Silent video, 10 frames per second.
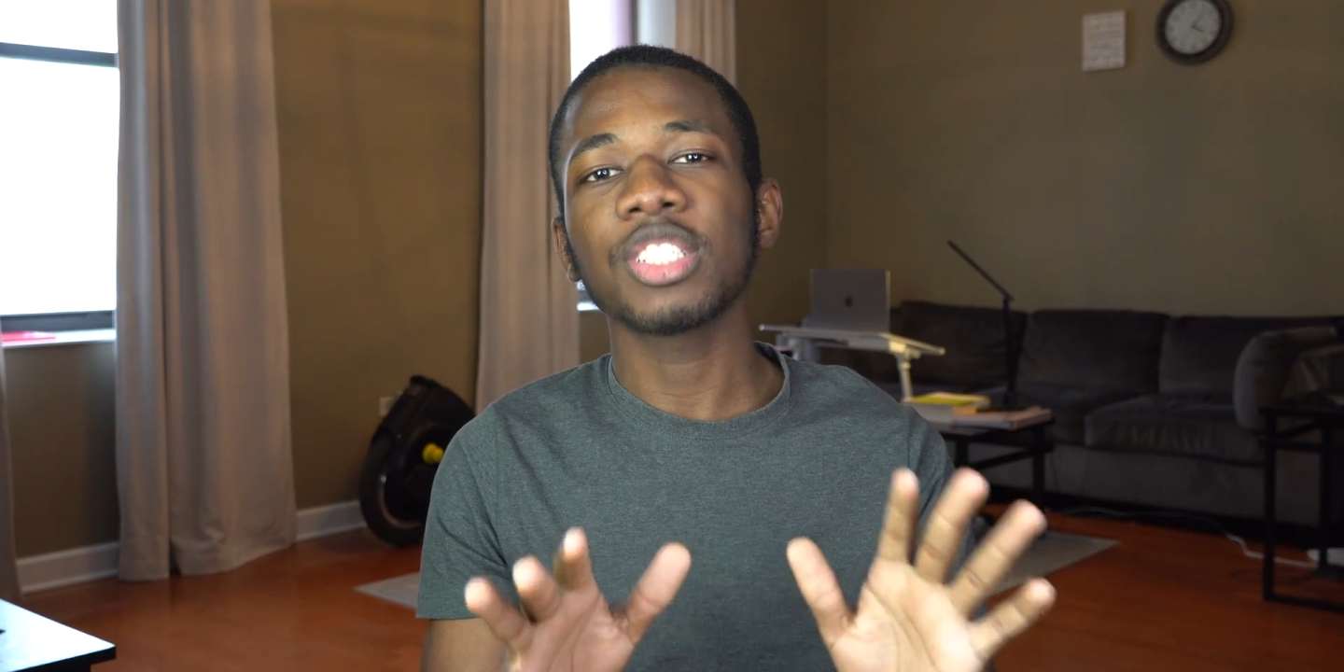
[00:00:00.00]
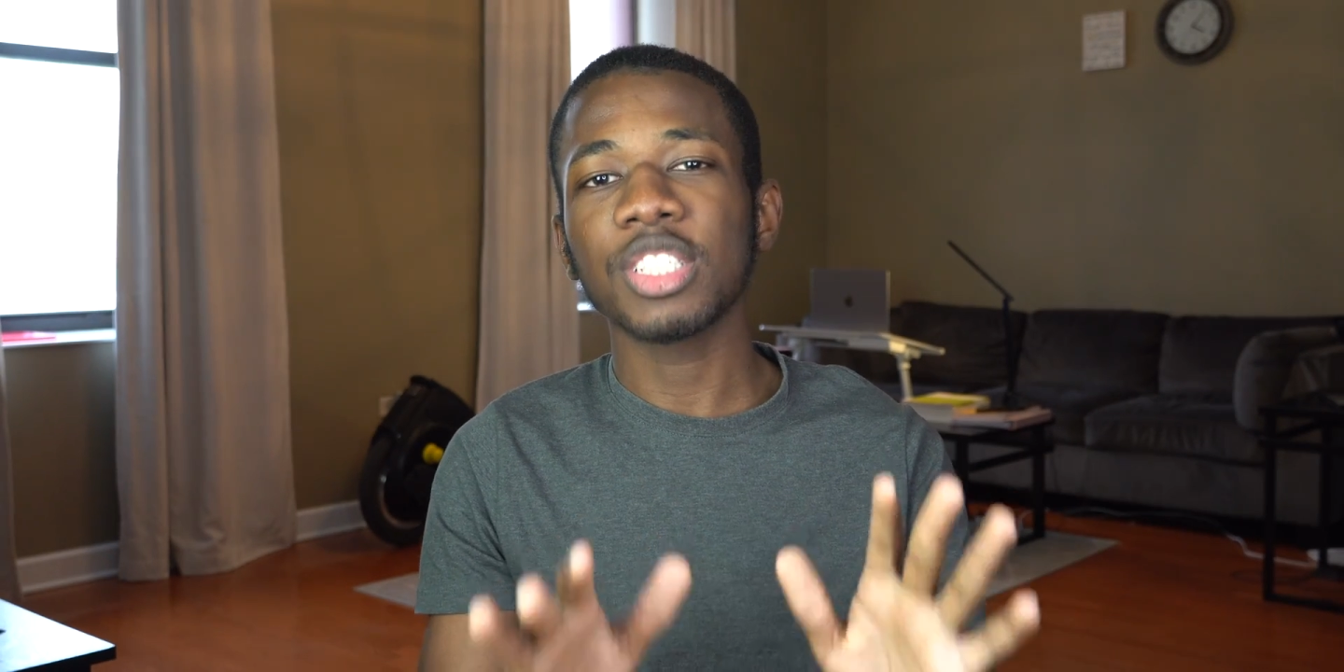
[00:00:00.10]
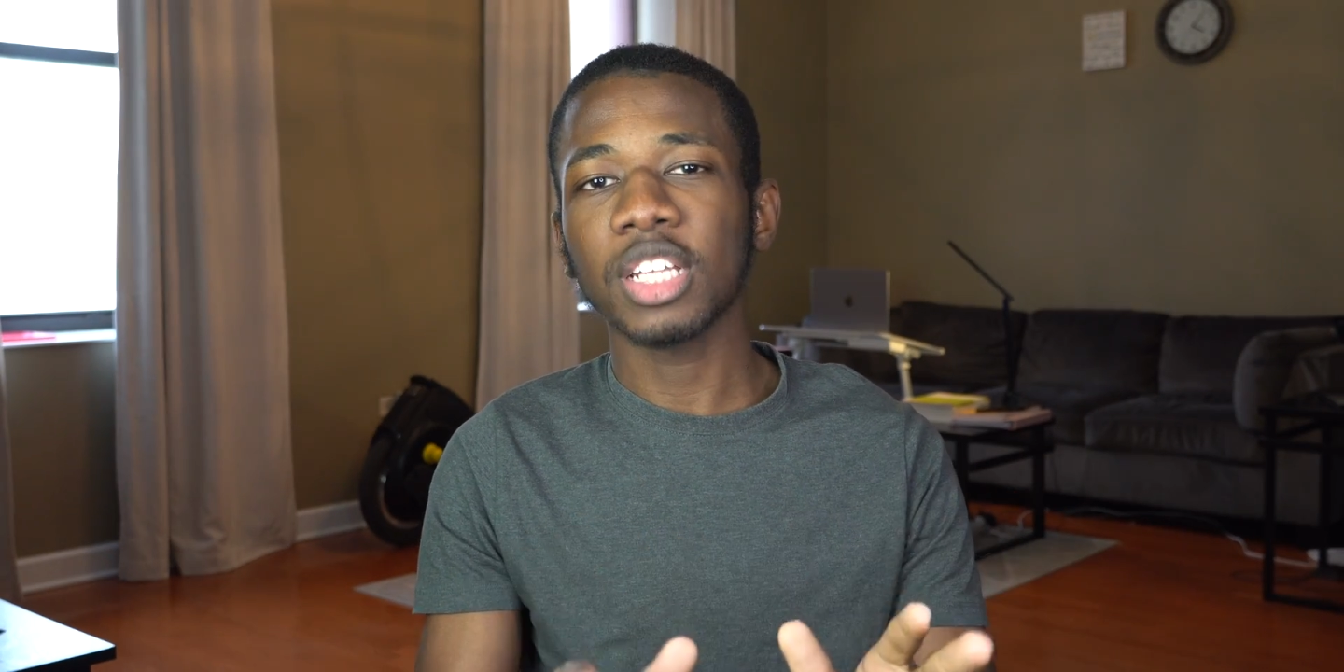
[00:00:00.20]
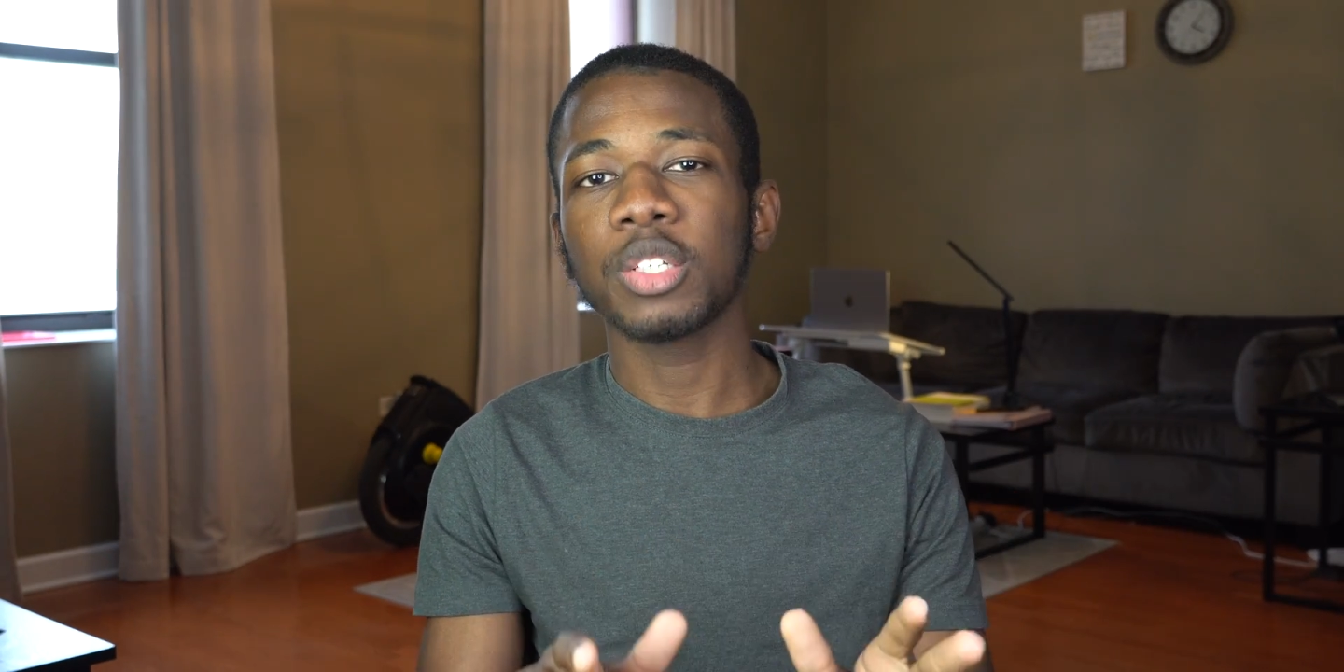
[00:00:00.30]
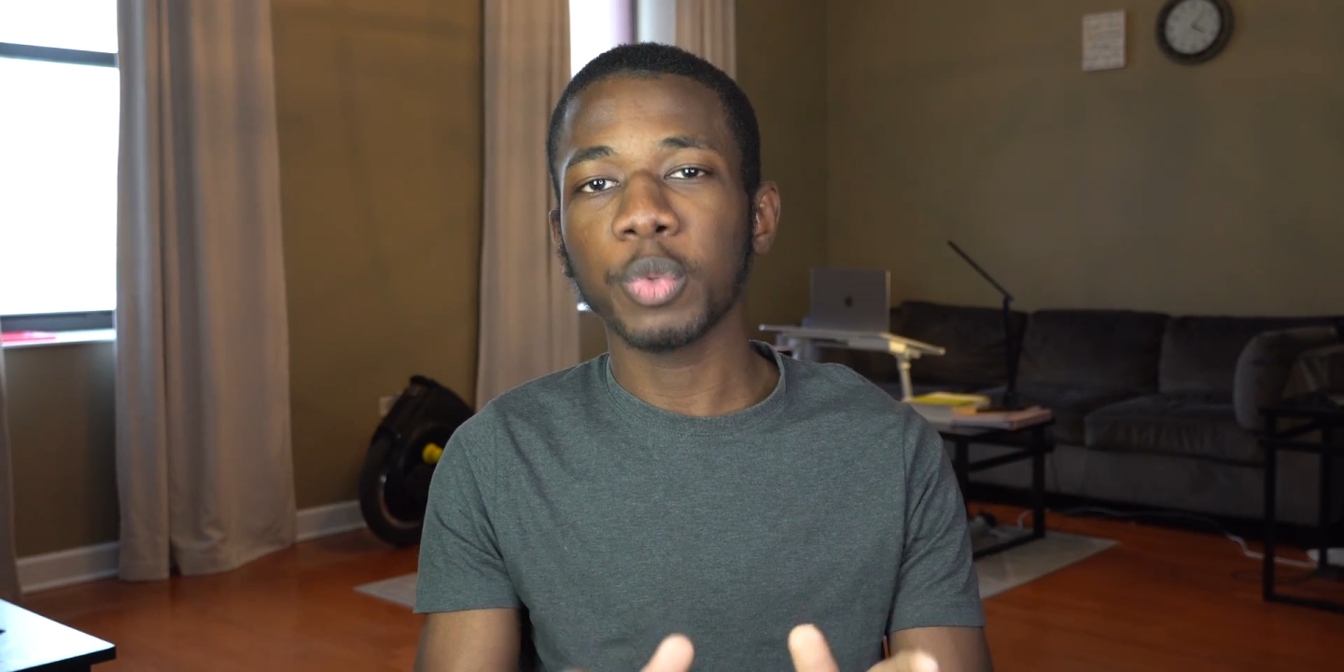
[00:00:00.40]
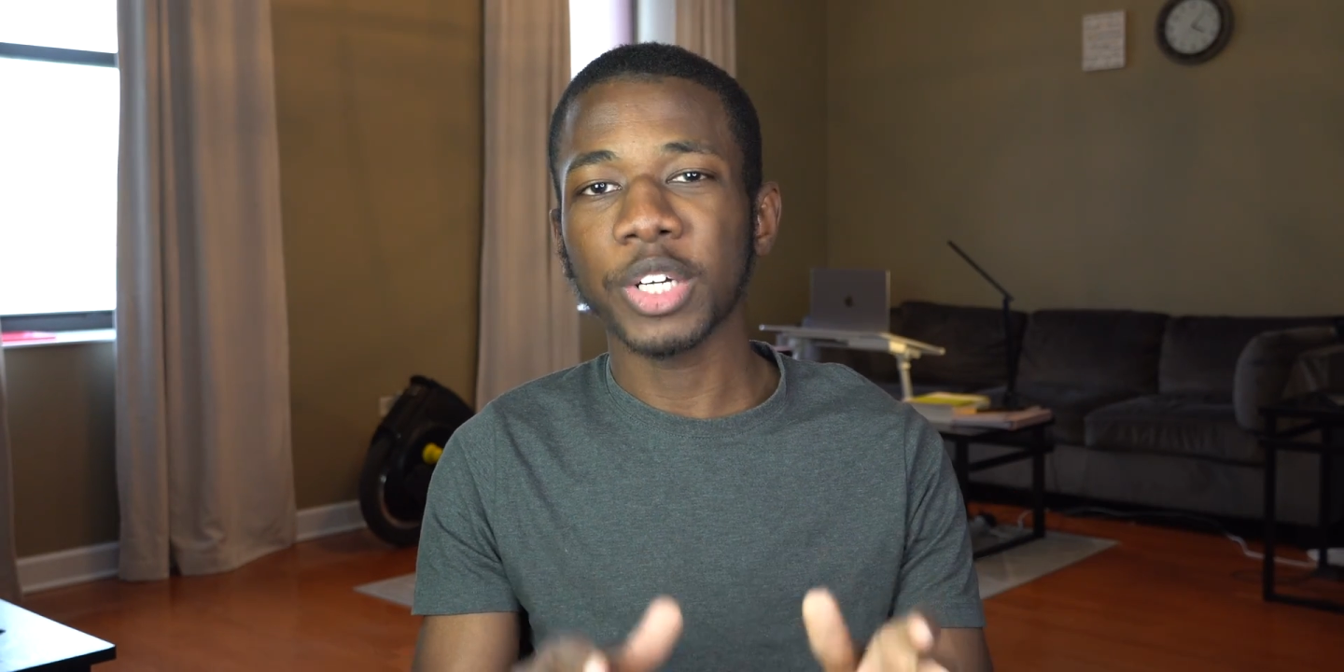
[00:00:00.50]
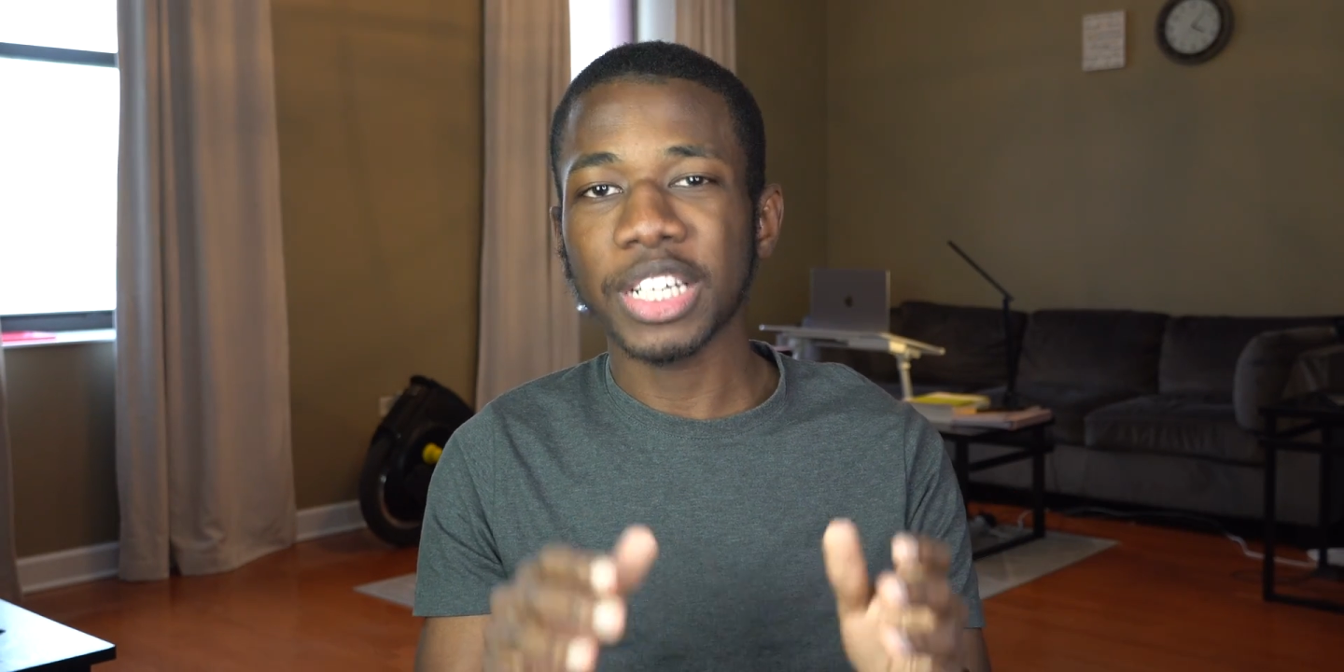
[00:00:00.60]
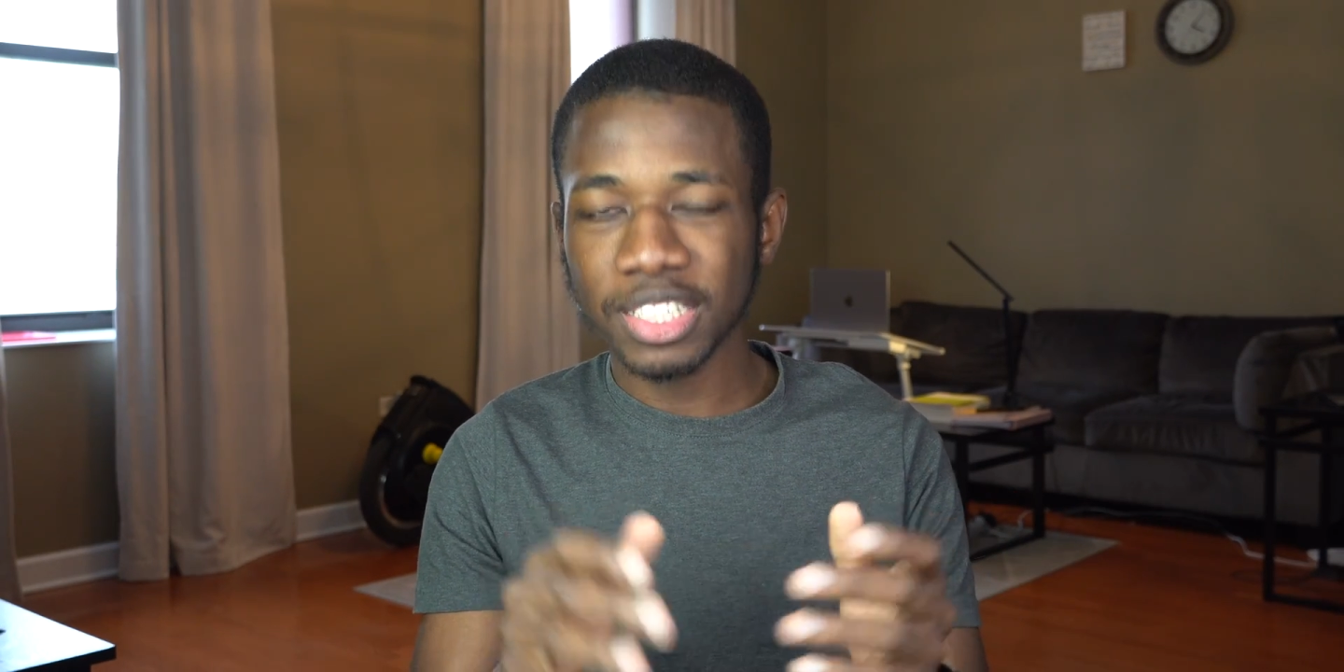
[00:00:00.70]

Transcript: SolidWorks